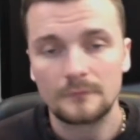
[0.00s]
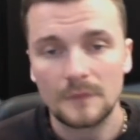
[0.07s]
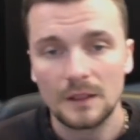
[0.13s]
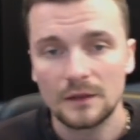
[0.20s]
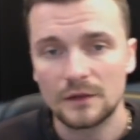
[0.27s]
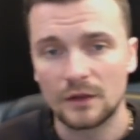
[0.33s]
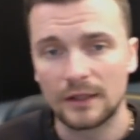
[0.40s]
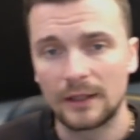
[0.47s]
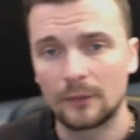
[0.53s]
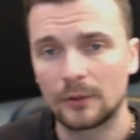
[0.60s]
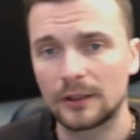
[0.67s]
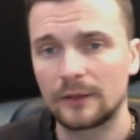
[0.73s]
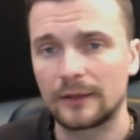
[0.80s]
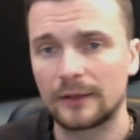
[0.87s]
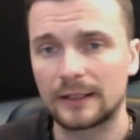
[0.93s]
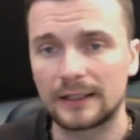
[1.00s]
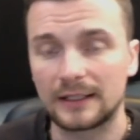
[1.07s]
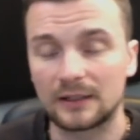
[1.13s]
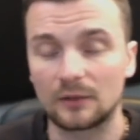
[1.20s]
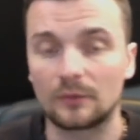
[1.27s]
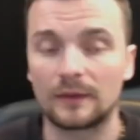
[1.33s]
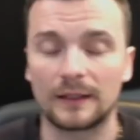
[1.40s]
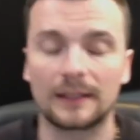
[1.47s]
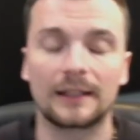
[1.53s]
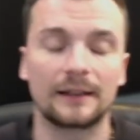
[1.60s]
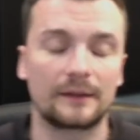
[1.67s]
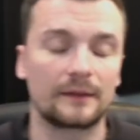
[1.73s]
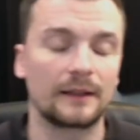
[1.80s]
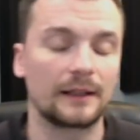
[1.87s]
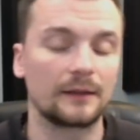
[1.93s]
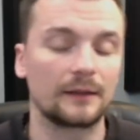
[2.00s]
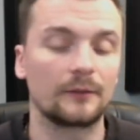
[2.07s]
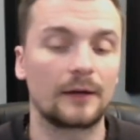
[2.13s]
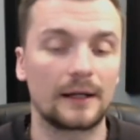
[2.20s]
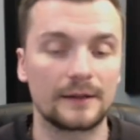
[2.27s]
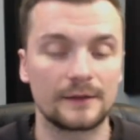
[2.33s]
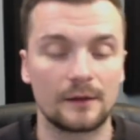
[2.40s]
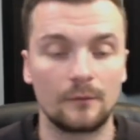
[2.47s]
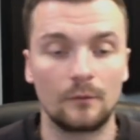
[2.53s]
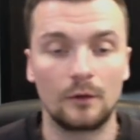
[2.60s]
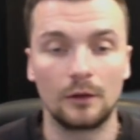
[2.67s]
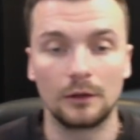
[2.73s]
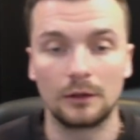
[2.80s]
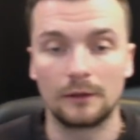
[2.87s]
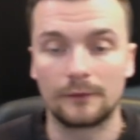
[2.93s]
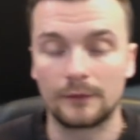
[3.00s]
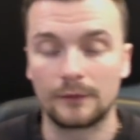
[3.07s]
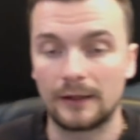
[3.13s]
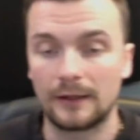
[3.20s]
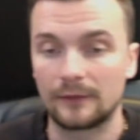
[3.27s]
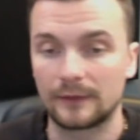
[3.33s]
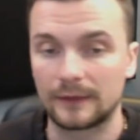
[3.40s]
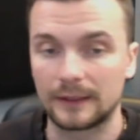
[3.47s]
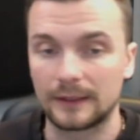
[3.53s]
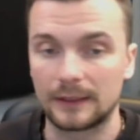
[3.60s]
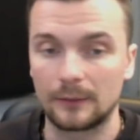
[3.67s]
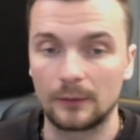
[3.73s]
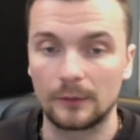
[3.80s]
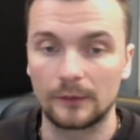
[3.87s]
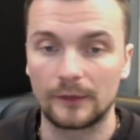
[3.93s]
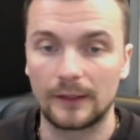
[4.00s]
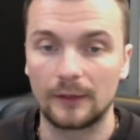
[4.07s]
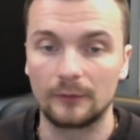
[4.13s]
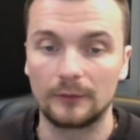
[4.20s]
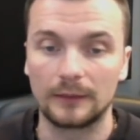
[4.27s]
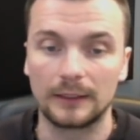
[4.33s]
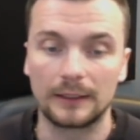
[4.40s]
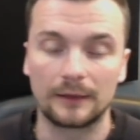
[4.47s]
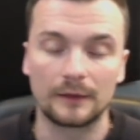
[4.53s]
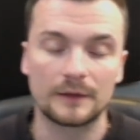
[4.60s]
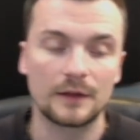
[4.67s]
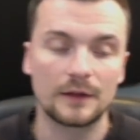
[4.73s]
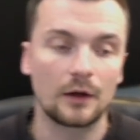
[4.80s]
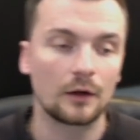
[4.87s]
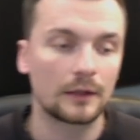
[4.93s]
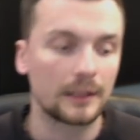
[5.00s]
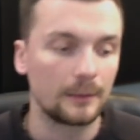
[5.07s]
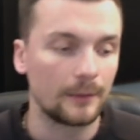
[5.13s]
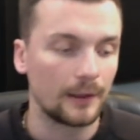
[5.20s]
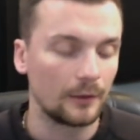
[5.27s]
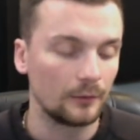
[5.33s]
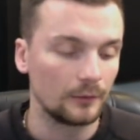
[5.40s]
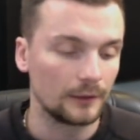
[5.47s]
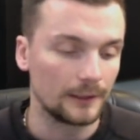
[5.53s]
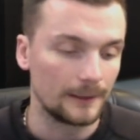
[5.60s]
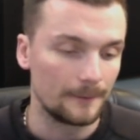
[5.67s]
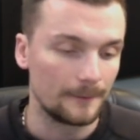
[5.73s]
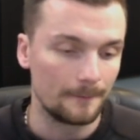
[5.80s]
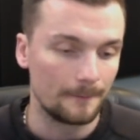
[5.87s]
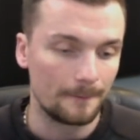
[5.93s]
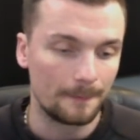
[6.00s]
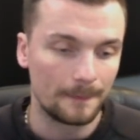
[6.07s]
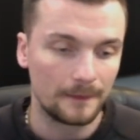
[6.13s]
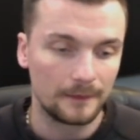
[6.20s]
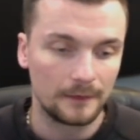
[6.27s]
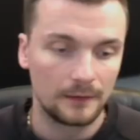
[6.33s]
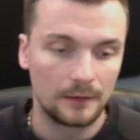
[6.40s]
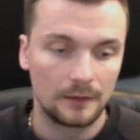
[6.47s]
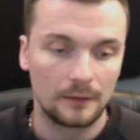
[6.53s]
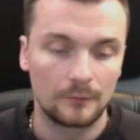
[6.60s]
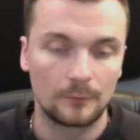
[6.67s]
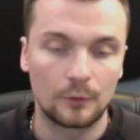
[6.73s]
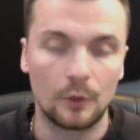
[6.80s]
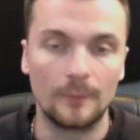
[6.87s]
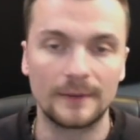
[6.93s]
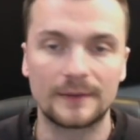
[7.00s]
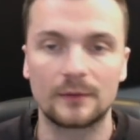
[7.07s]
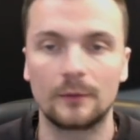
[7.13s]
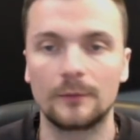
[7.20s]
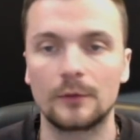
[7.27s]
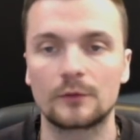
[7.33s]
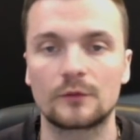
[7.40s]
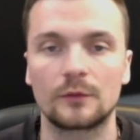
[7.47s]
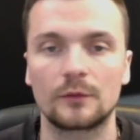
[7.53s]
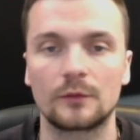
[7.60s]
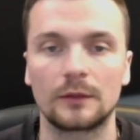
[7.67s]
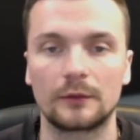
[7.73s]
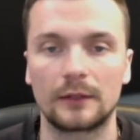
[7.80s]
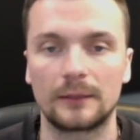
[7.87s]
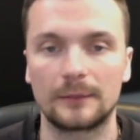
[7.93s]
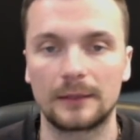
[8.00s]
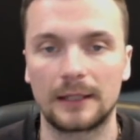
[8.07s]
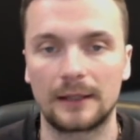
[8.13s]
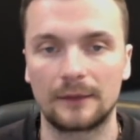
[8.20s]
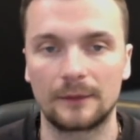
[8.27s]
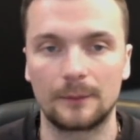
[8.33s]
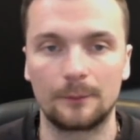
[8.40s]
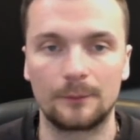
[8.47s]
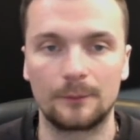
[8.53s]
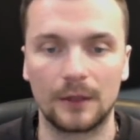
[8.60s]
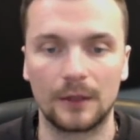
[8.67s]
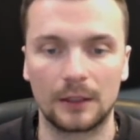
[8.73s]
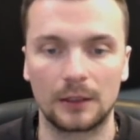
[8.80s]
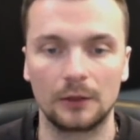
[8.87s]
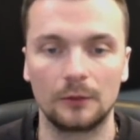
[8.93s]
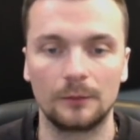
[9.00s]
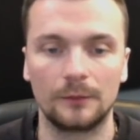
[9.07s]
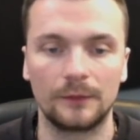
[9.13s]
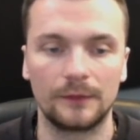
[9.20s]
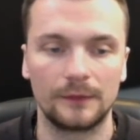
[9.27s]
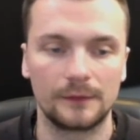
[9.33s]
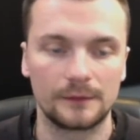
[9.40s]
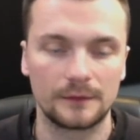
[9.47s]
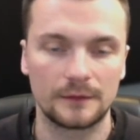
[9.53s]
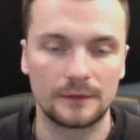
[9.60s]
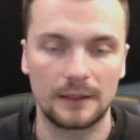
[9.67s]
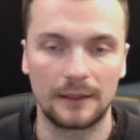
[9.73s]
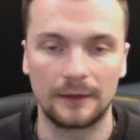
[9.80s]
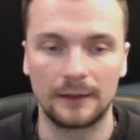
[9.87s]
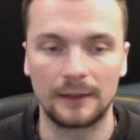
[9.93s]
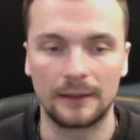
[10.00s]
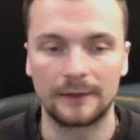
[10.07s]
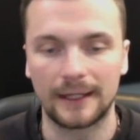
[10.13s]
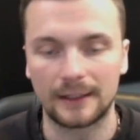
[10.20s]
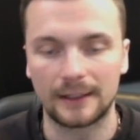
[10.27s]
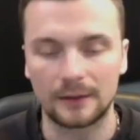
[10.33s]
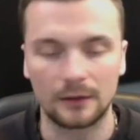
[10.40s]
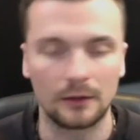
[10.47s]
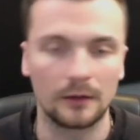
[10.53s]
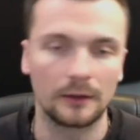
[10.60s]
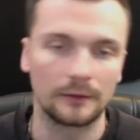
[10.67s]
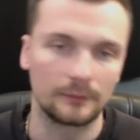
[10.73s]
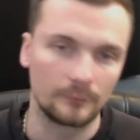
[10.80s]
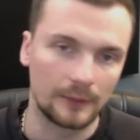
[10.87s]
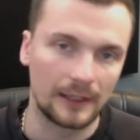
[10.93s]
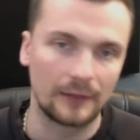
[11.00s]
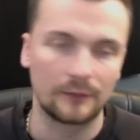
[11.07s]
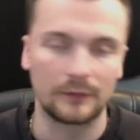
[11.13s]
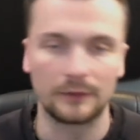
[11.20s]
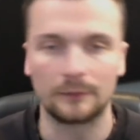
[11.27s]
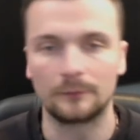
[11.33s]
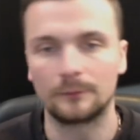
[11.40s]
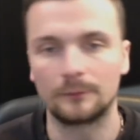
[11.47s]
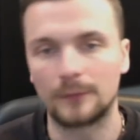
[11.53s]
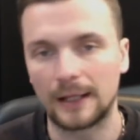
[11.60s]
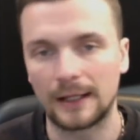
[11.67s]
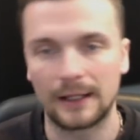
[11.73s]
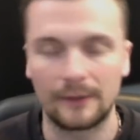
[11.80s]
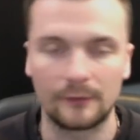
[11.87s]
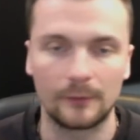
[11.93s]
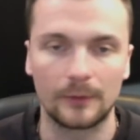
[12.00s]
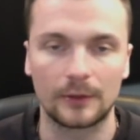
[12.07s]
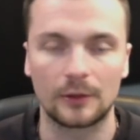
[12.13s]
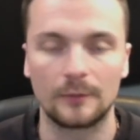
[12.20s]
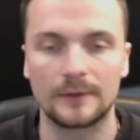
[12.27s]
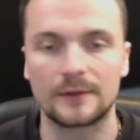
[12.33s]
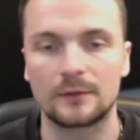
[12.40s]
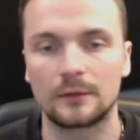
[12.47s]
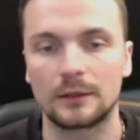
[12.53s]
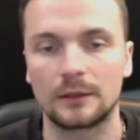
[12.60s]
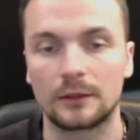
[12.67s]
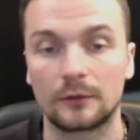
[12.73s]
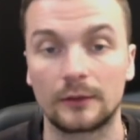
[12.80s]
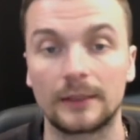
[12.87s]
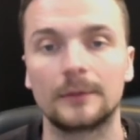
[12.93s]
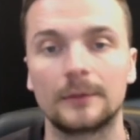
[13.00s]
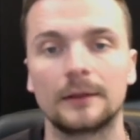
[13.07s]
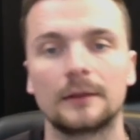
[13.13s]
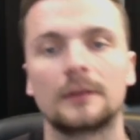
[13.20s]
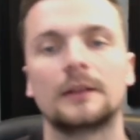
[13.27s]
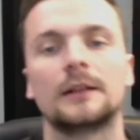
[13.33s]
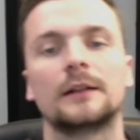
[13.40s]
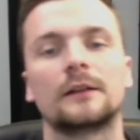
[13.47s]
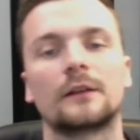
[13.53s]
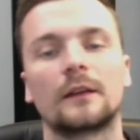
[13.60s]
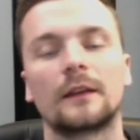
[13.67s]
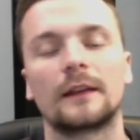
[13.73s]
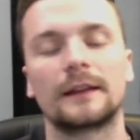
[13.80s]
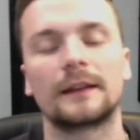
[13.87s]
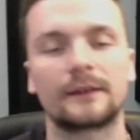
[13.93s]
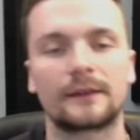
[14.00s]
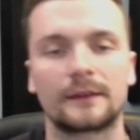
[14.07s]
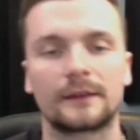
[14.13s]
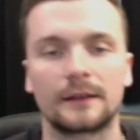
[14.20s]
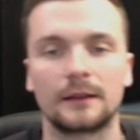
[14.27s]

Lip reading: So yeah, what do you reckon? I do think it writings on wall though for Raf. I think he wants out, really. They're talking about coming to a mutual agreement, like the clubs and Deco and Raf and Bat, everybody coming to an agreement so that it's,